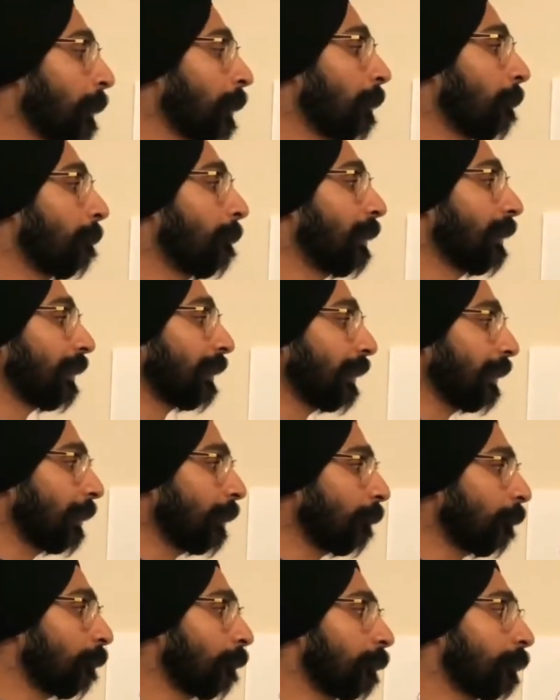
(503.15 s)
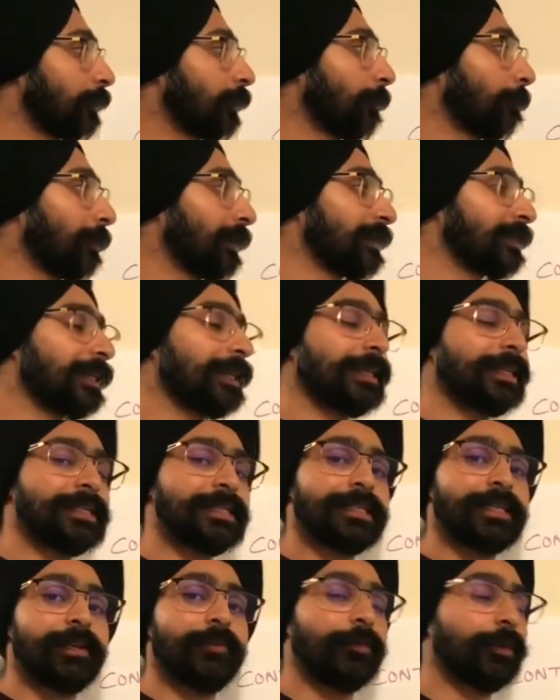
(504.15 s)
But if the patient is
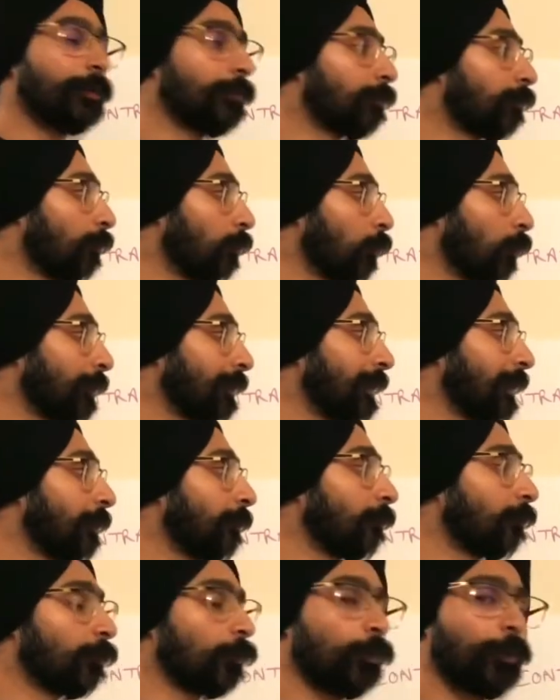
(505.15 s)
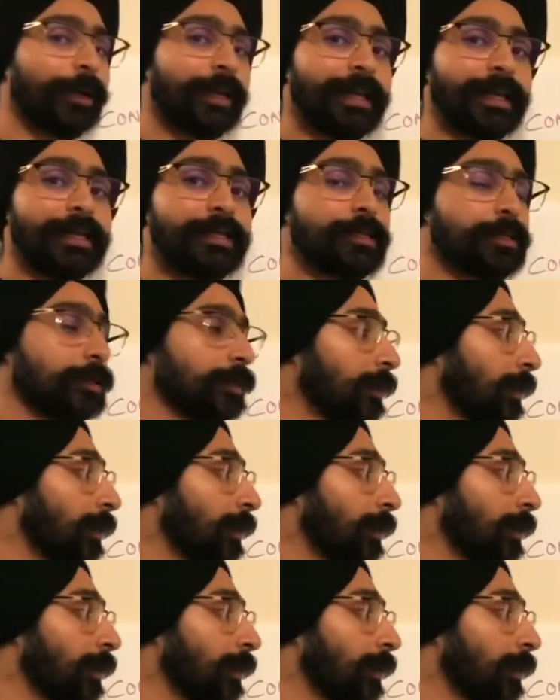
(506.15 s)
given more than 4 days